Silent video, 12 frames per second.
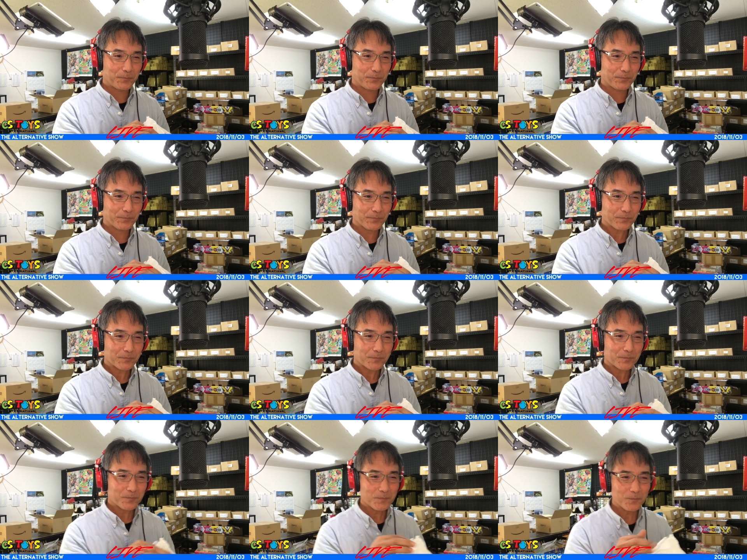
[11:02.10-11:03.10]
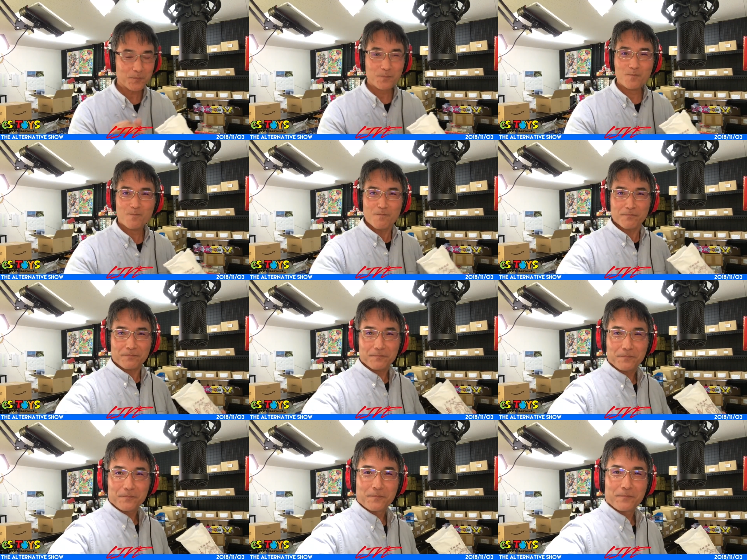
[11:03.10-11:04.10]

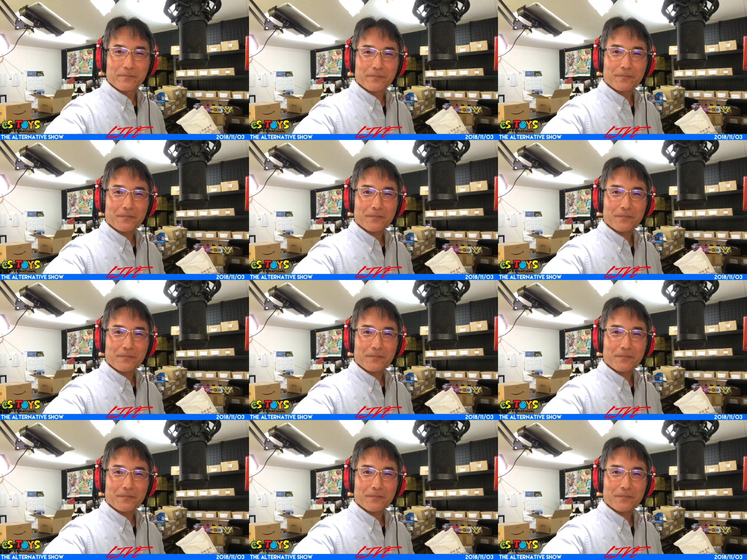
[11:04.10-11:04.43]
No one is speaking in this clip.